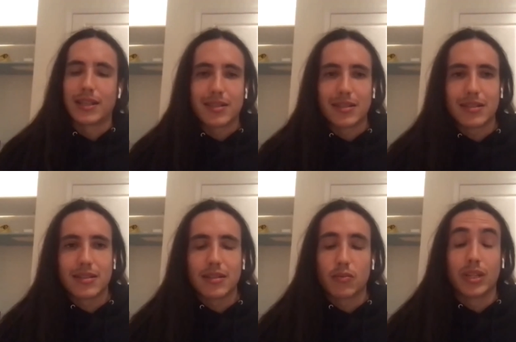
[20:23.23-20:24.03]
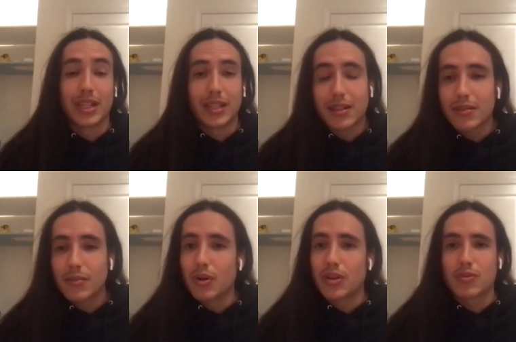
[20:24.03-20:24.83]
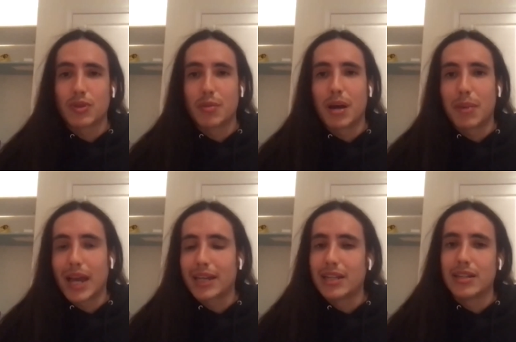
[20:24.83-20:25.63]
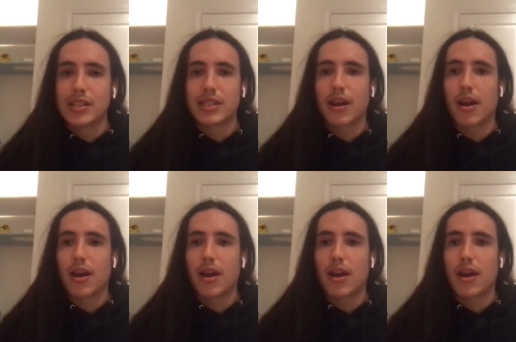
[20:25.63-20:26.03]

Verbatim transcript: Listen, read, books written by black and indigenous